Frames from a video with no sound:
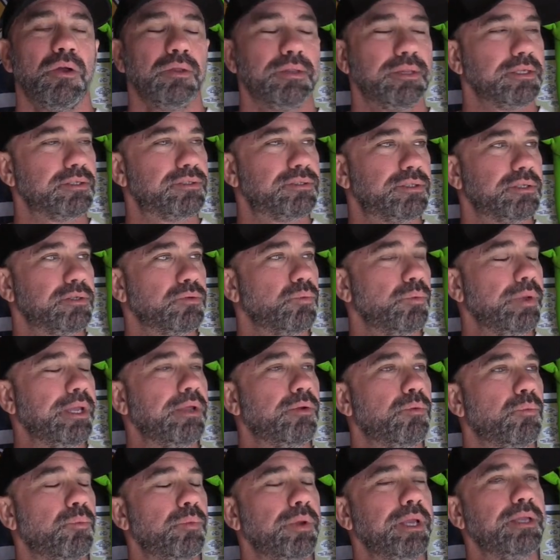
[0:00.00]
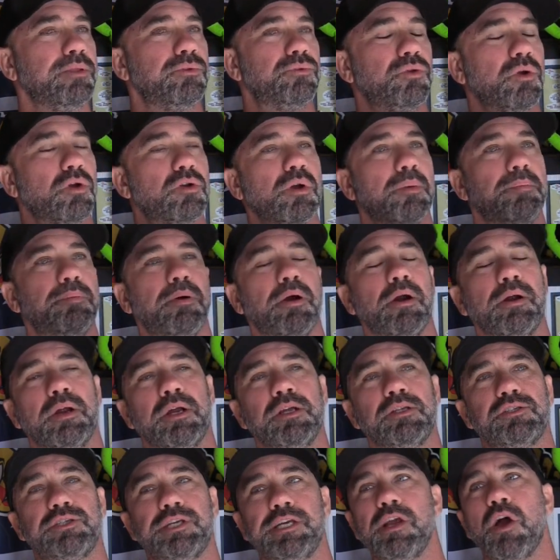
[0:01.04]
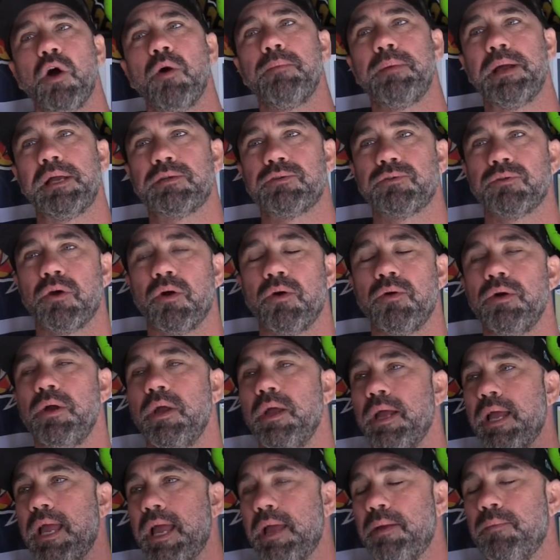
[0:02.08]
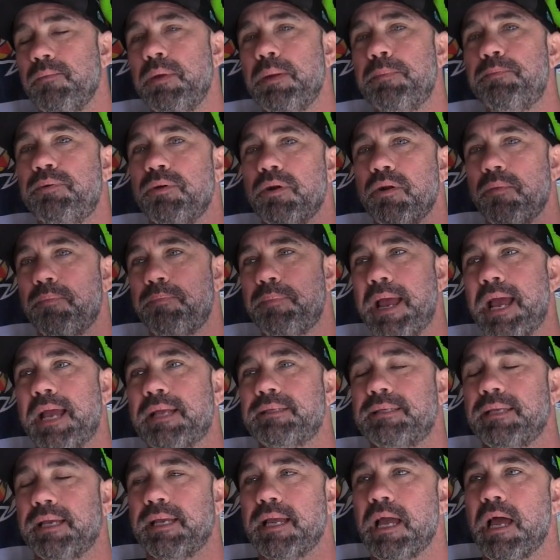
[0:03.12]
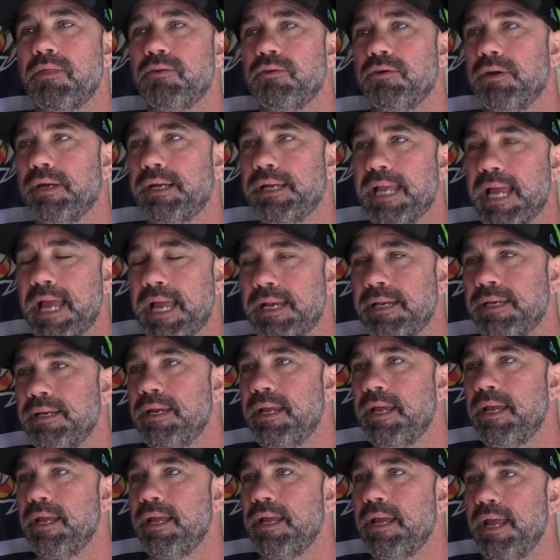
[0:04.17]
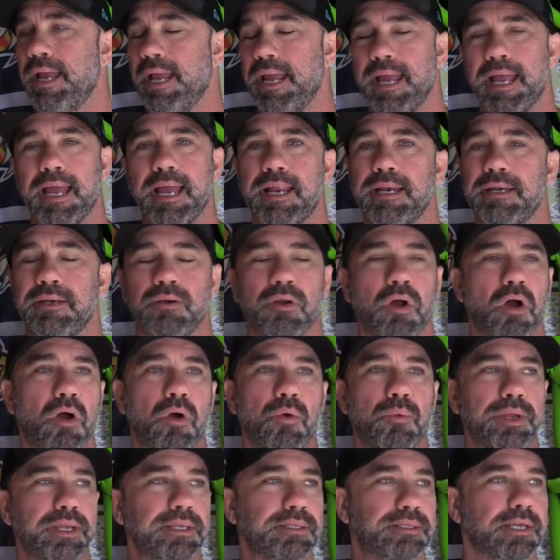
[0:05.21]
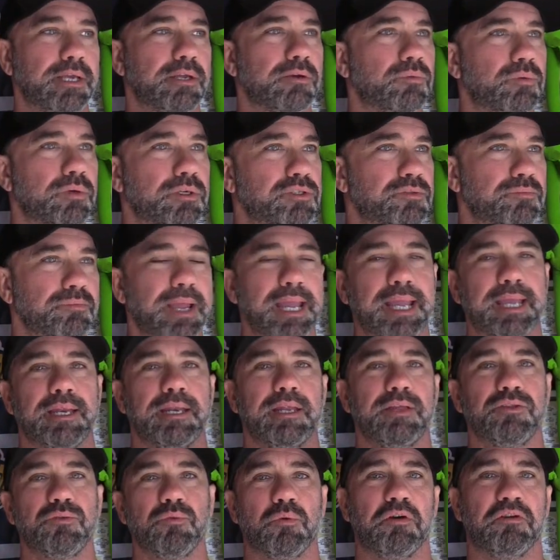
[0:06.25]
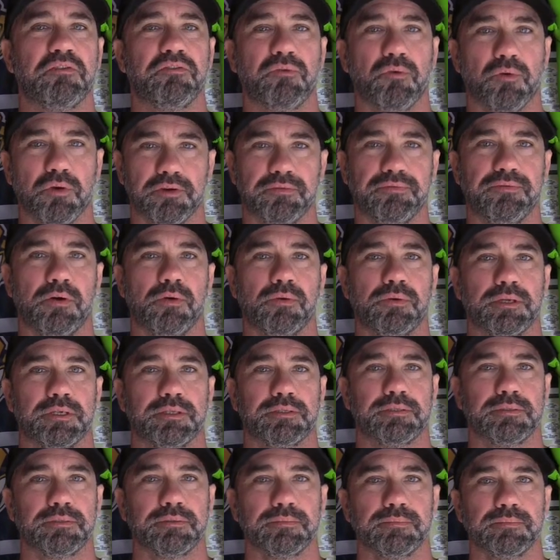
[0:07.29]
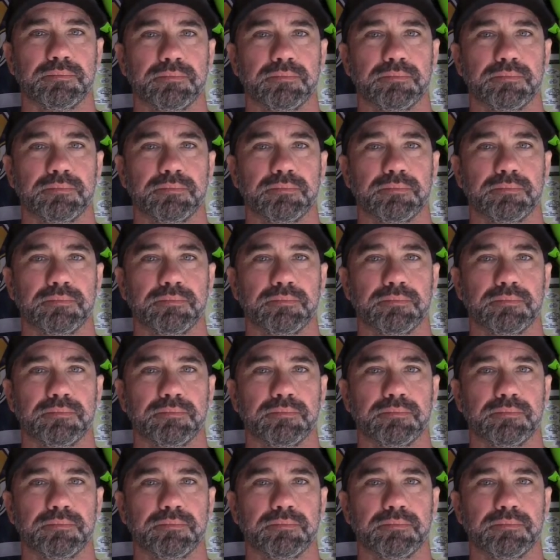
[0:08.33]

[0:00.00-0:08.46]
We took apart a Geo Metro, and we put it back together again, and all we did was make it into a Ford Focus.